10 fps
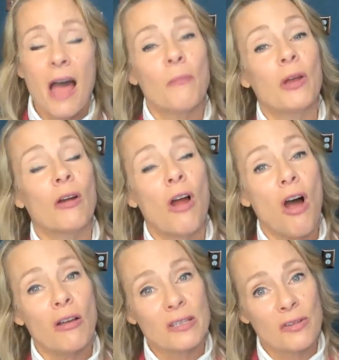We are
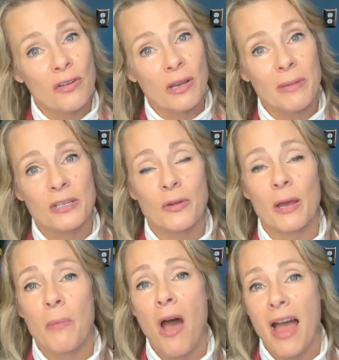also going to be doing
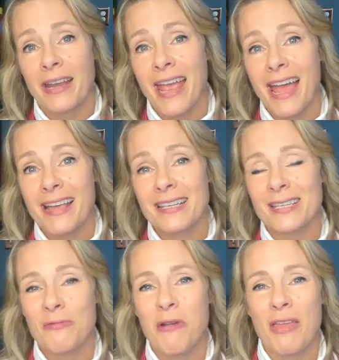a
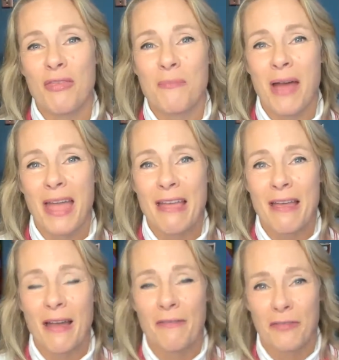podcast with
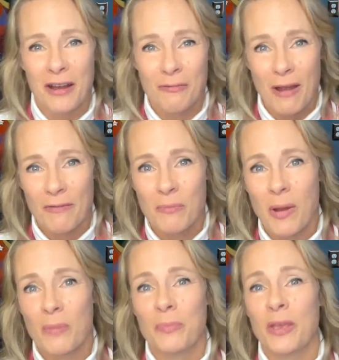my friend, Reverend
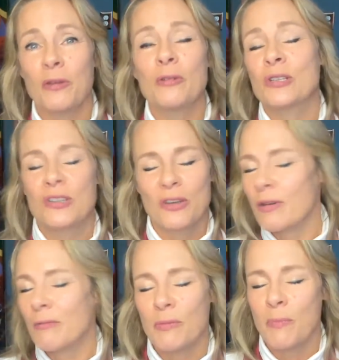Barb Bew, who's just
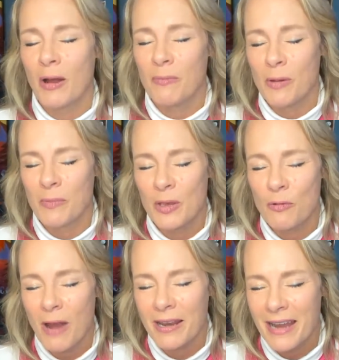going with Barbara Bew
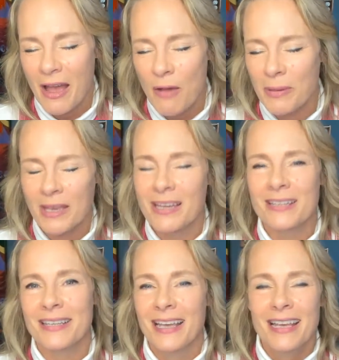right now
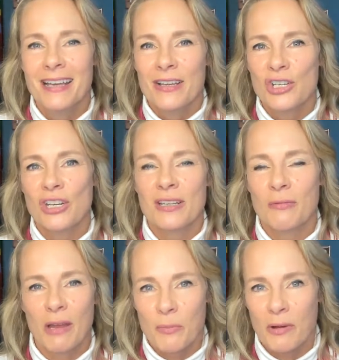because she doesn't
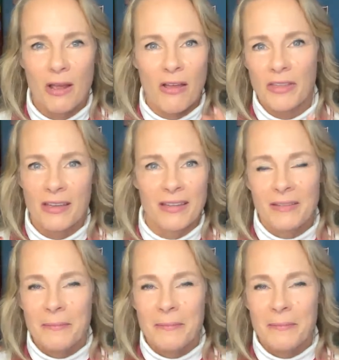want to bring all the